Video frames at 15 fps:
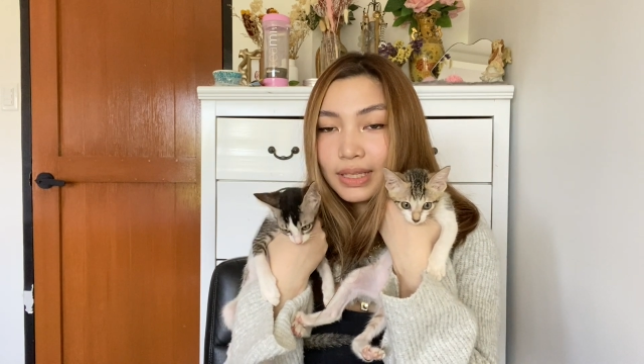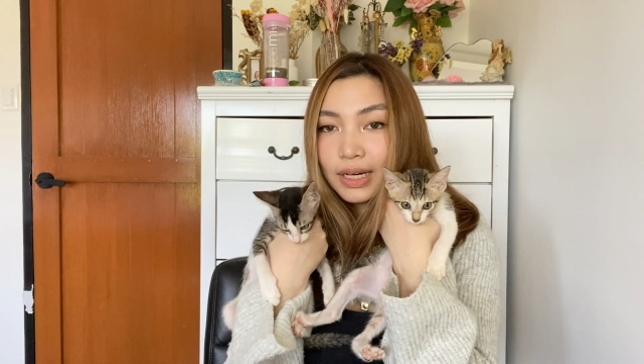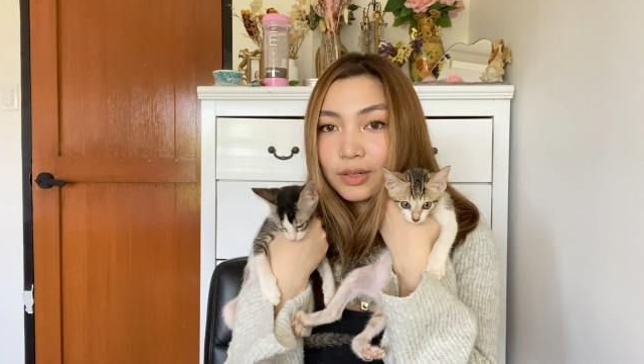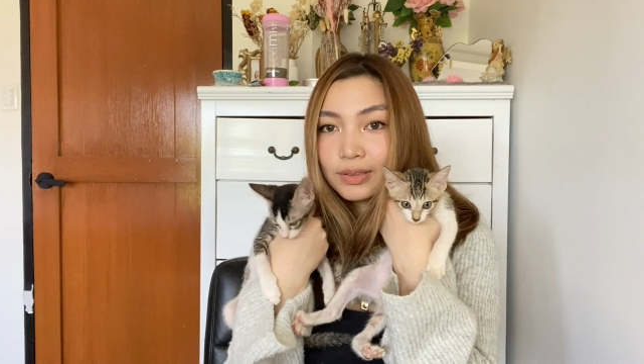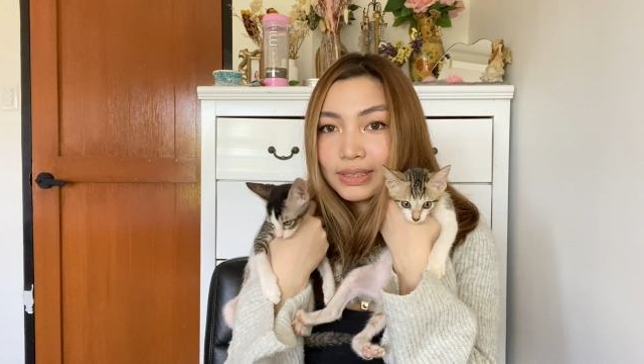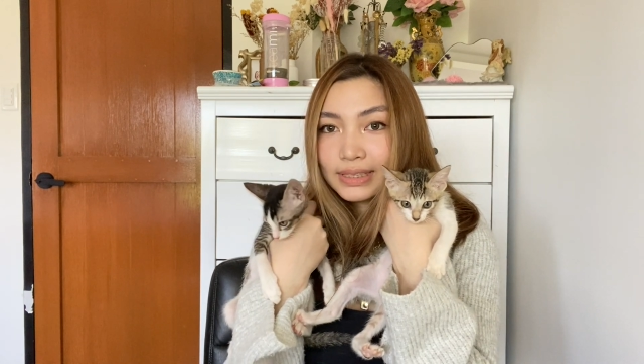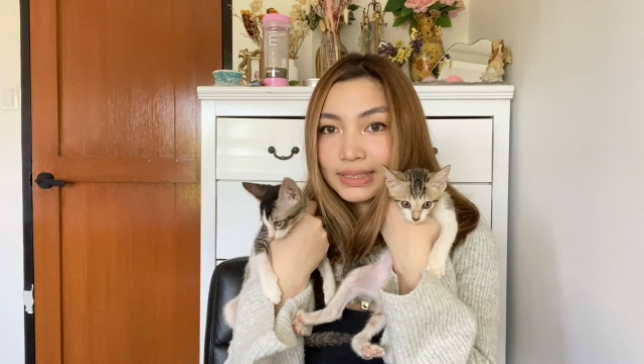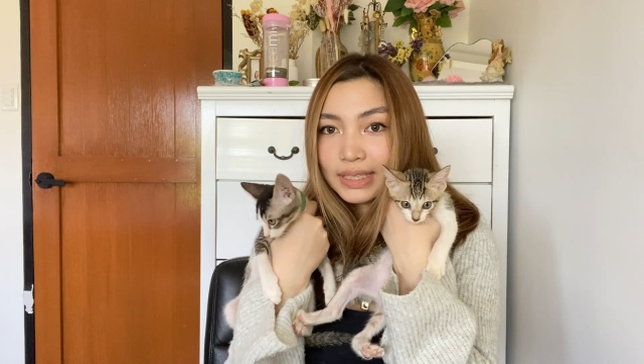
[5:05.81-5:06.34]

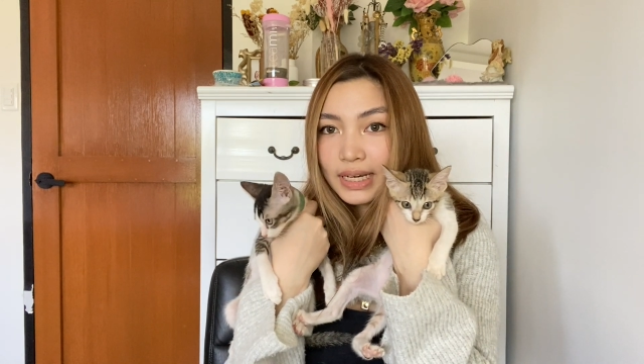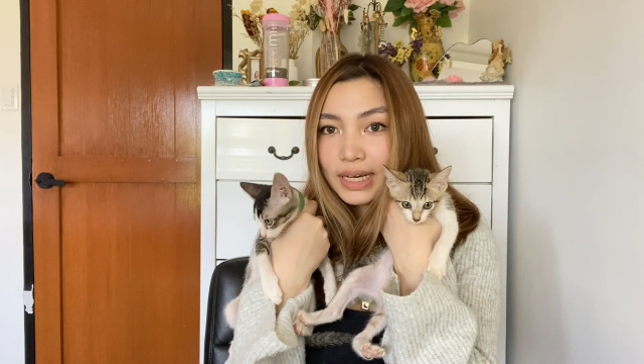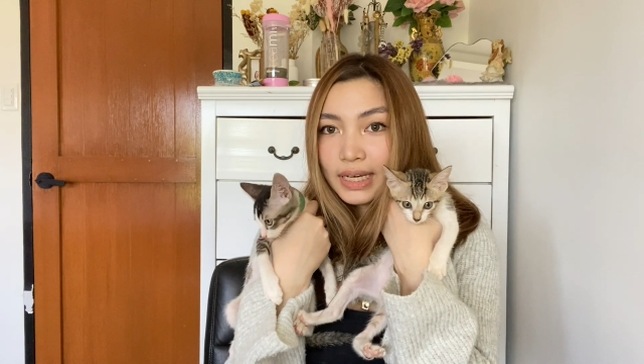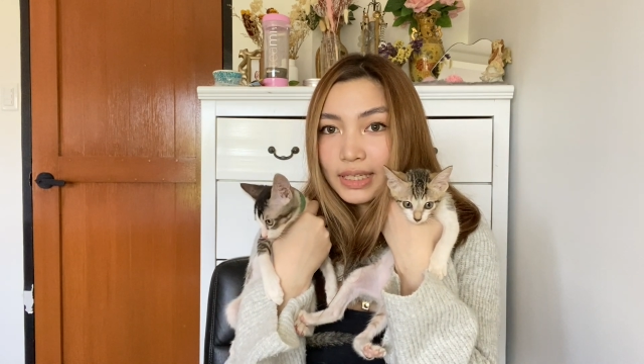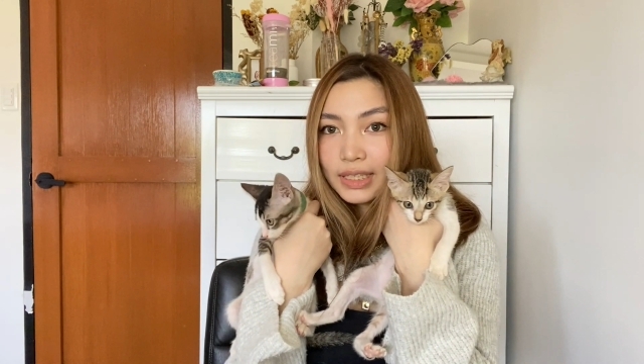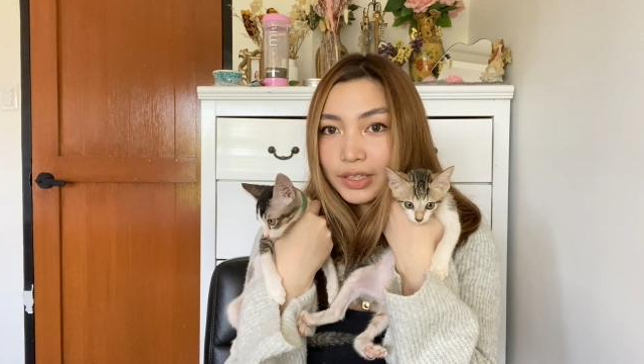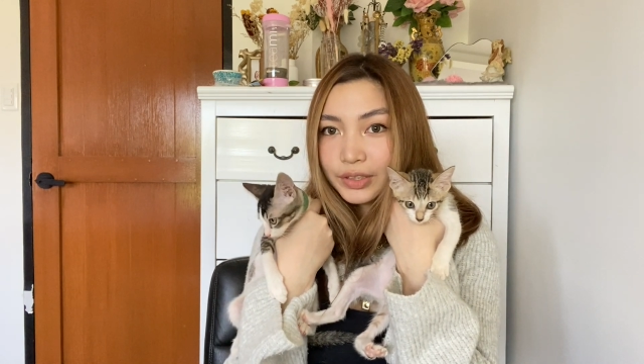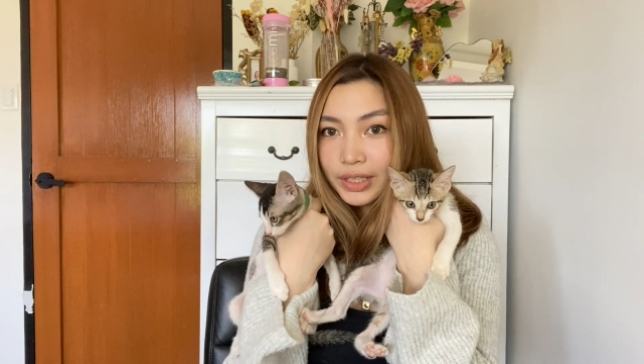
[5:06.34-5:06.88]

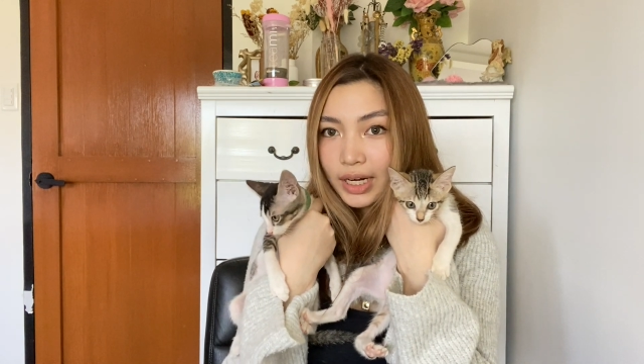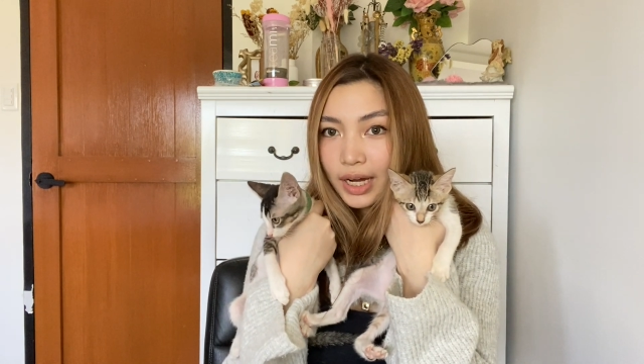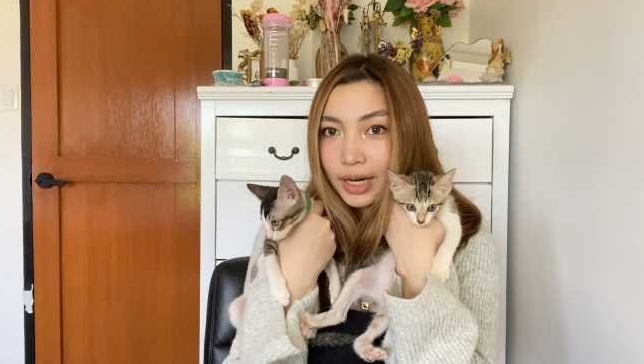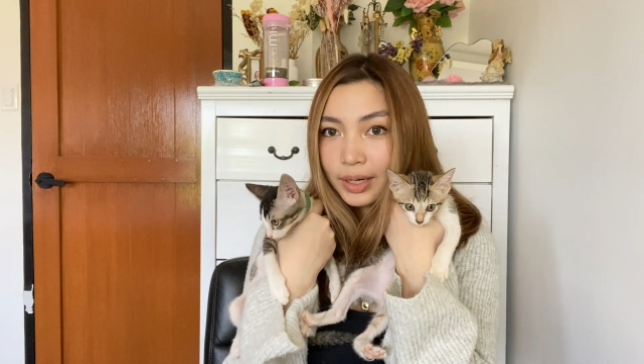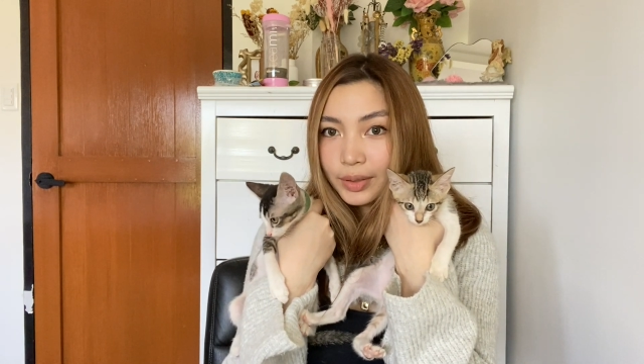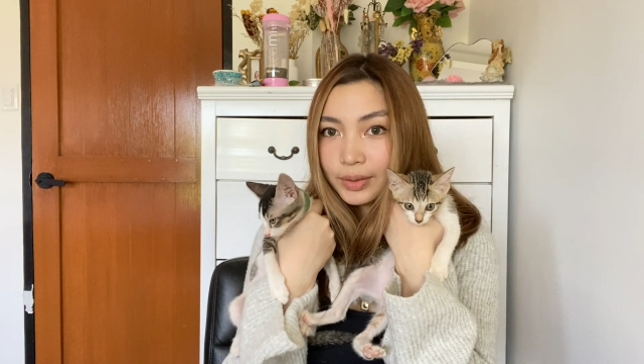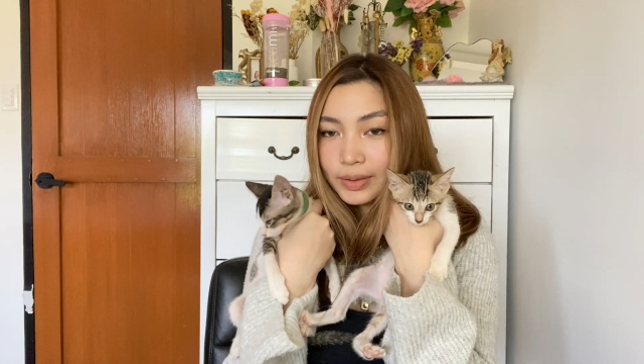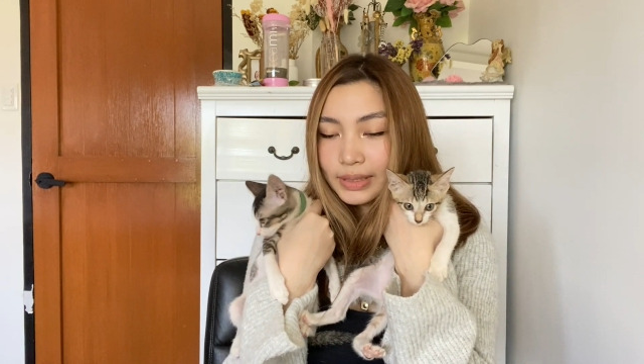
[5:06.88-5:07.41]
outside our
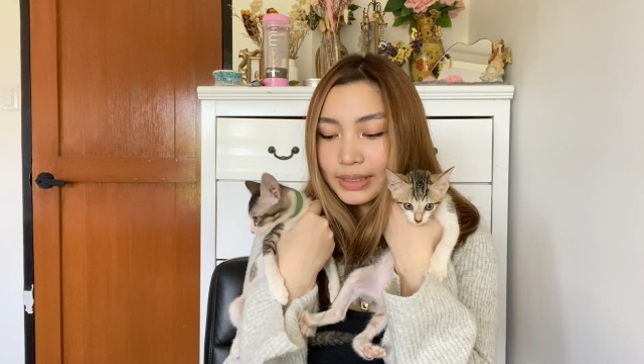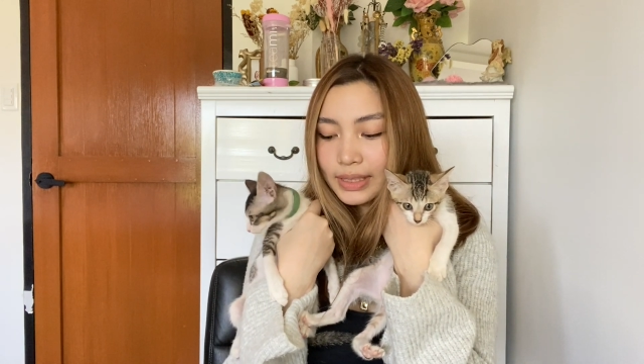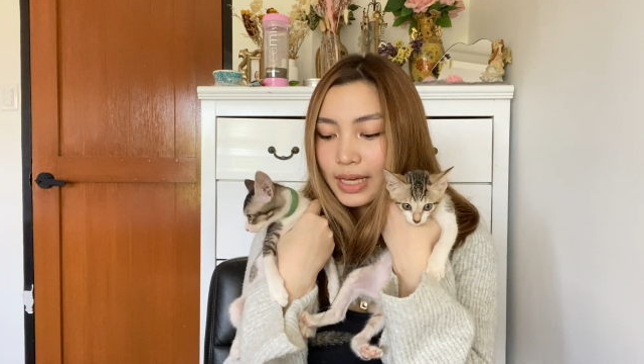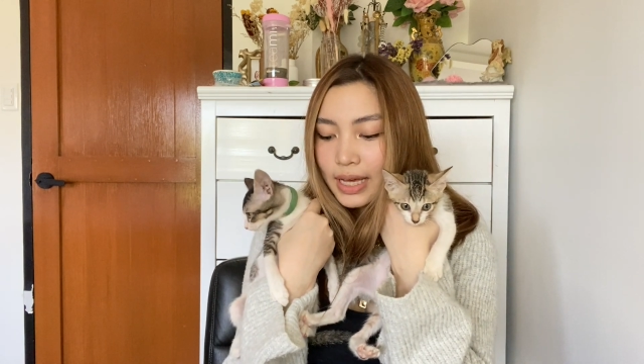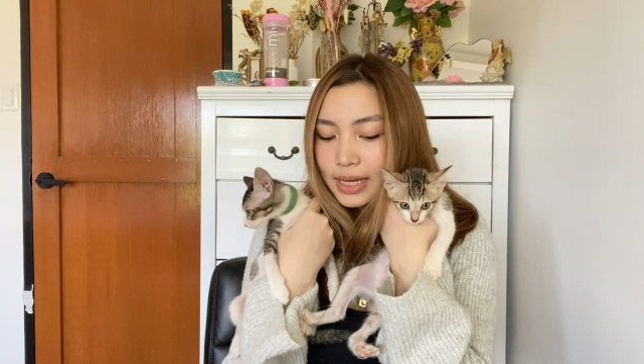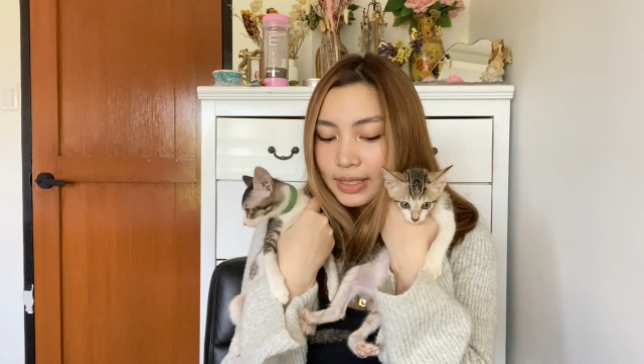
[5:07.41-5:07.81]
house.